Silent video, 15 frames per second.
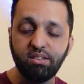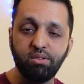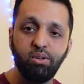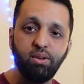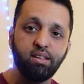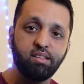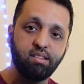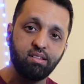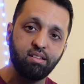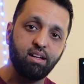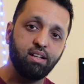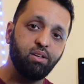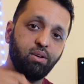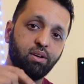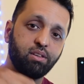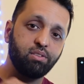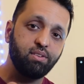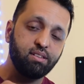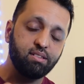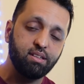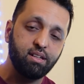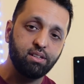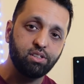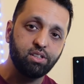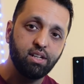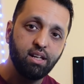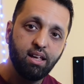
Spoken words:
on UX design and UX research,